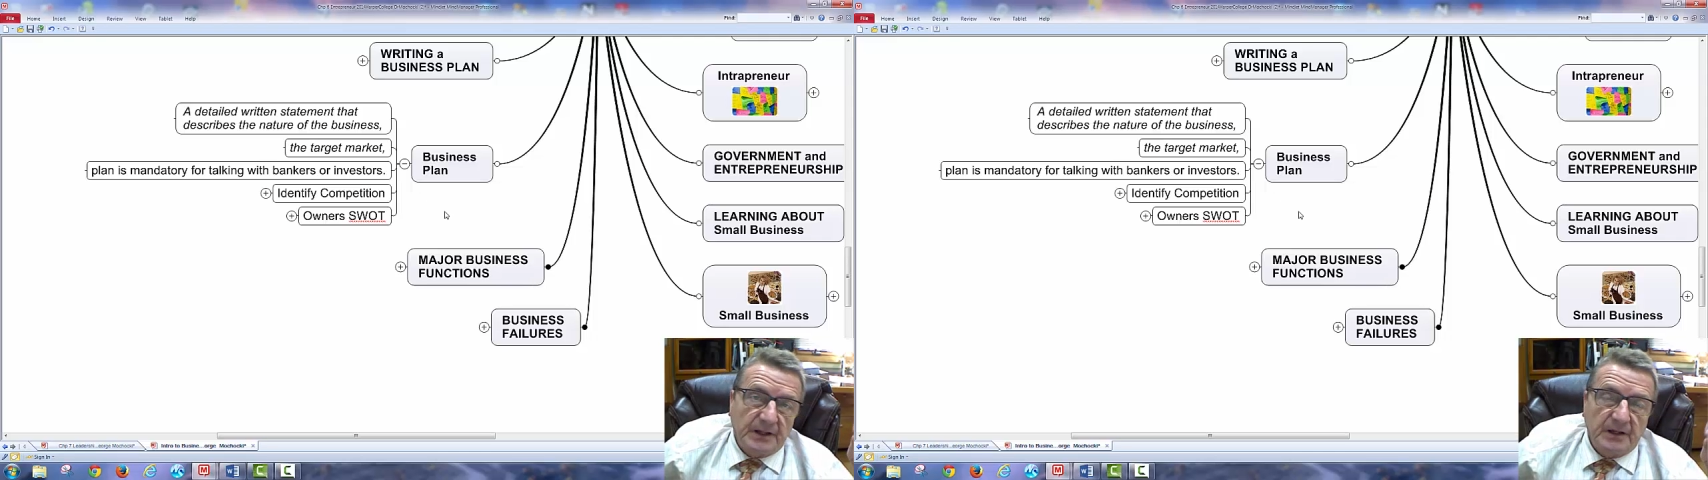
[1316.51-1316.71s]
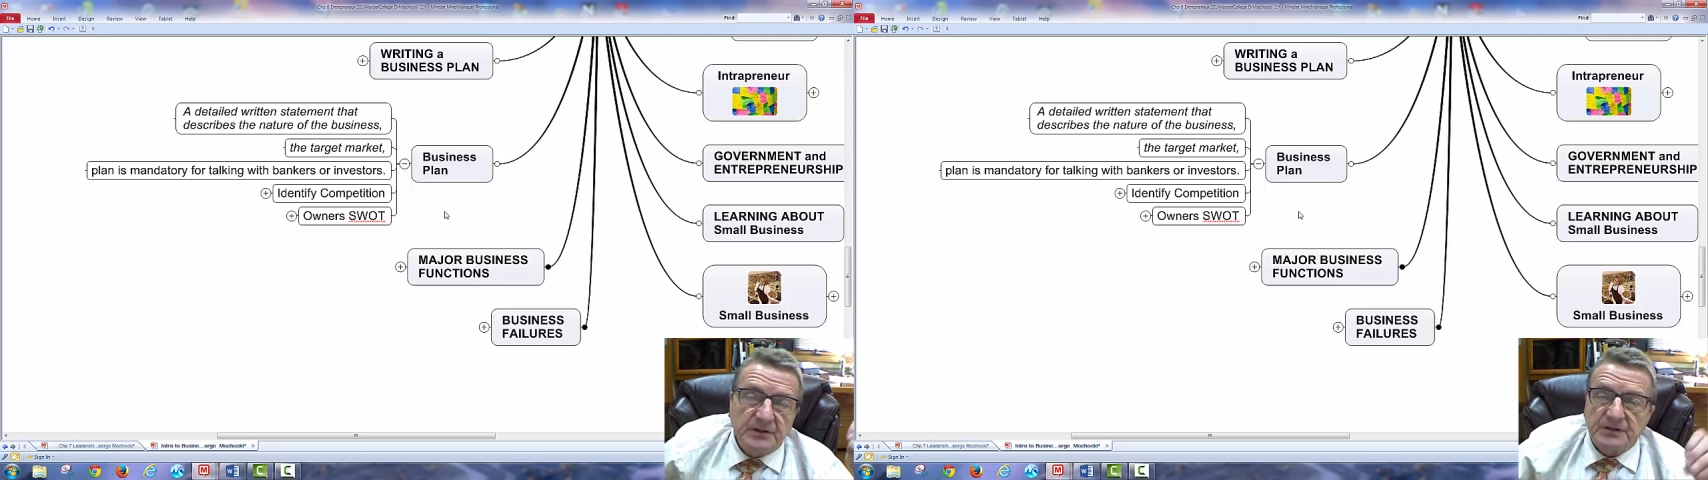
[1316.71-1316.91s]

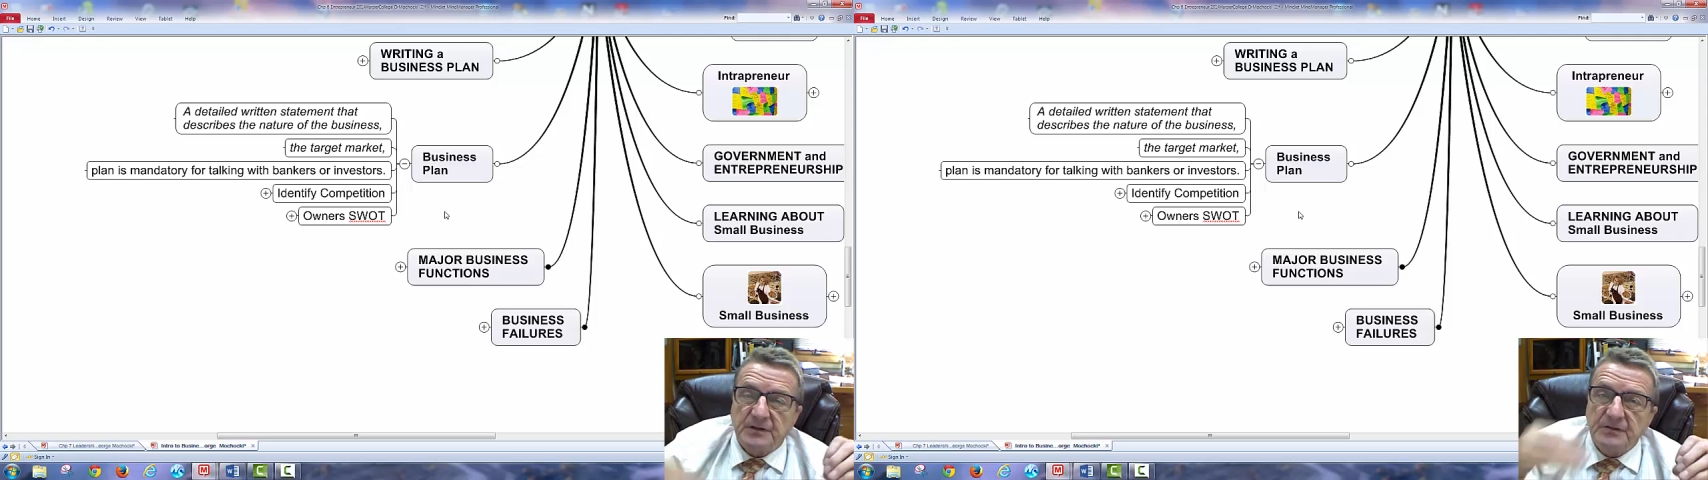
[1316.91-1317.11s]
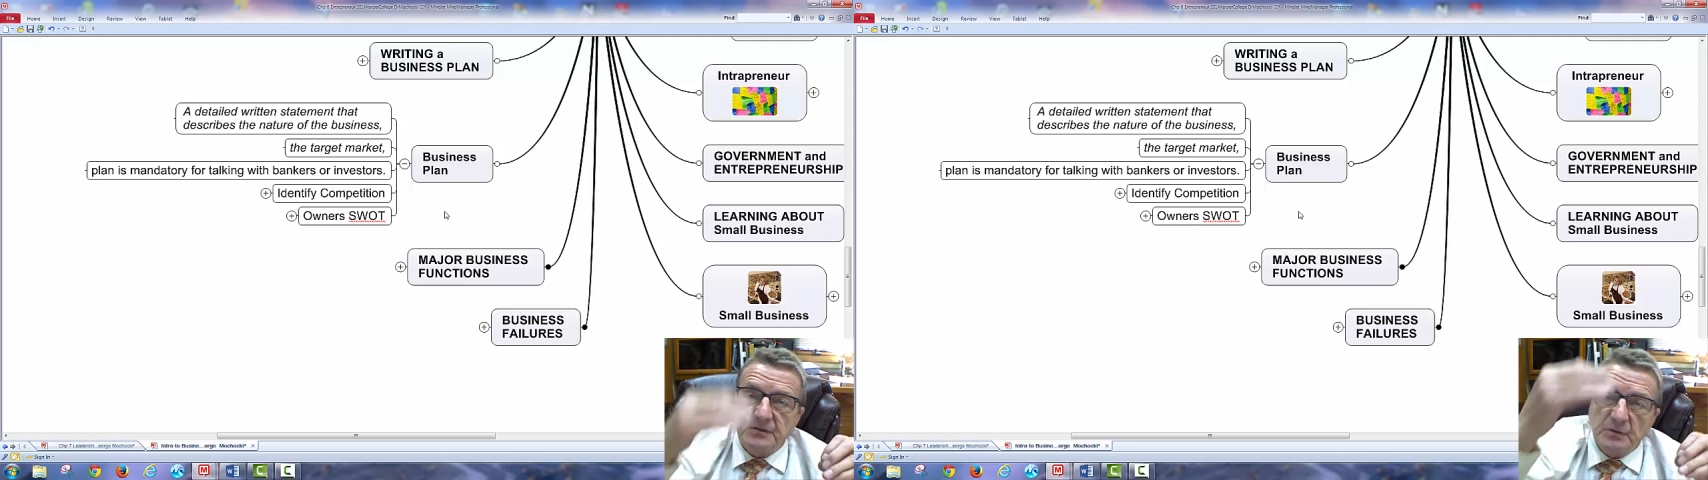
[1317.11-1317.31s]
It just
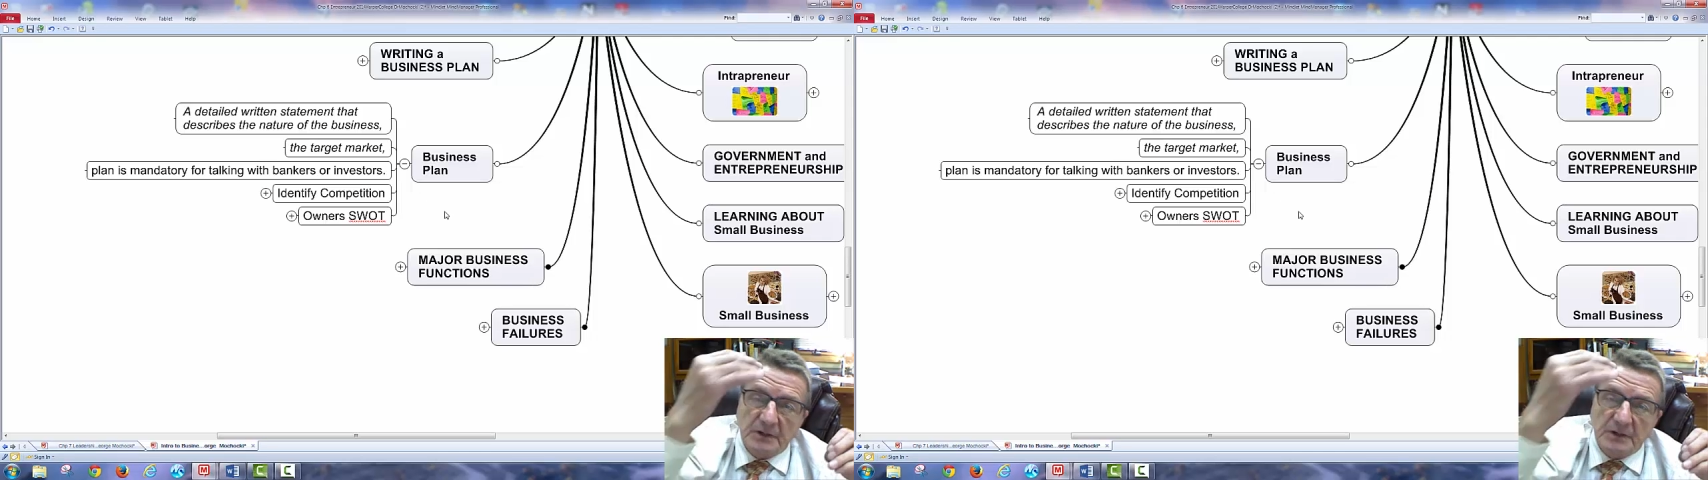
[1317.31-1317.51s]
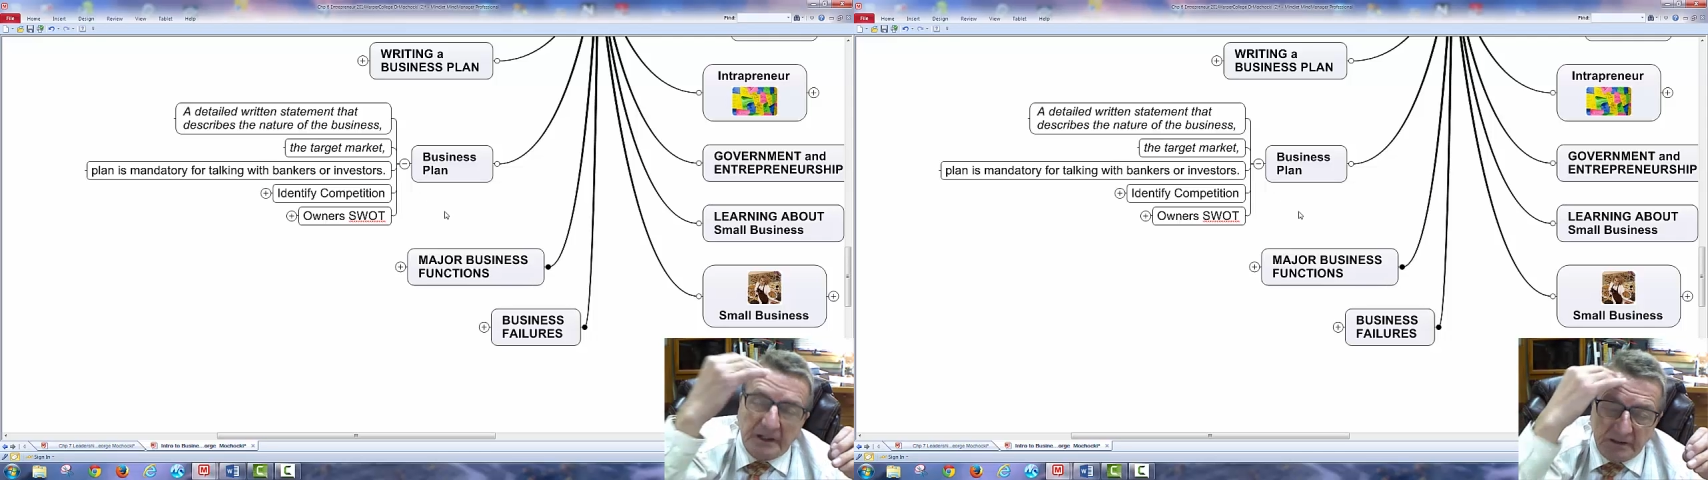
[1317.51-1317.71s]
gives you an
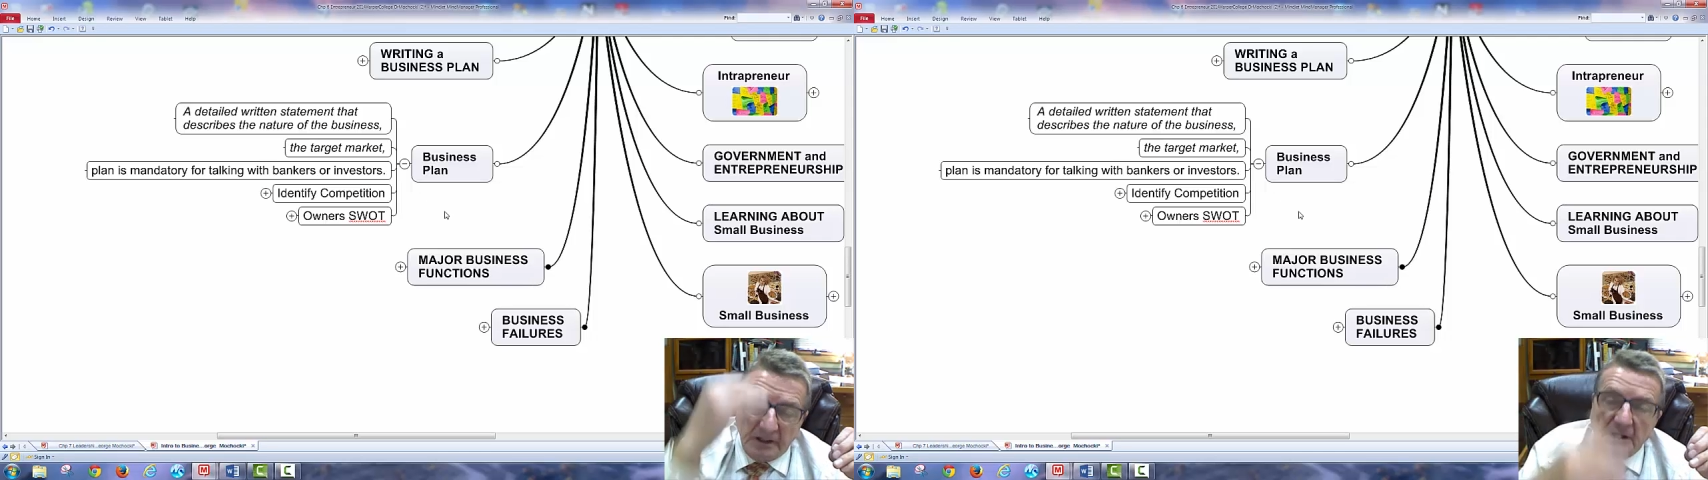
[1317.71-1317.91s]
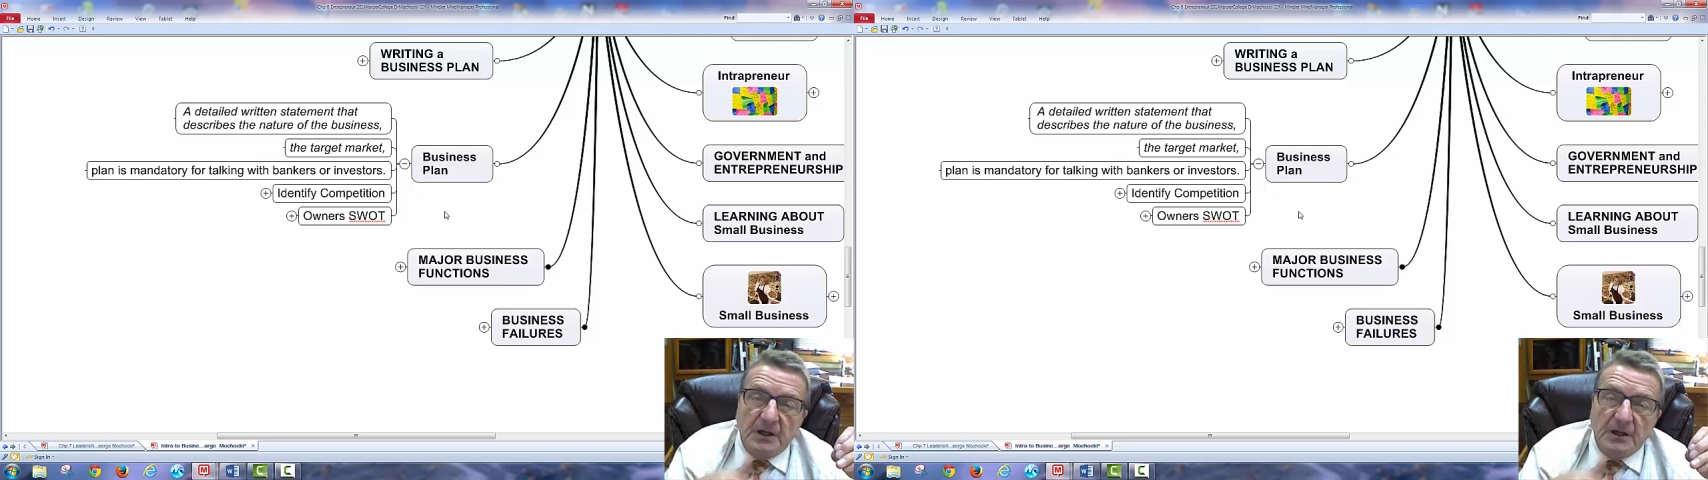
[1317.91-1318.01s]
idea.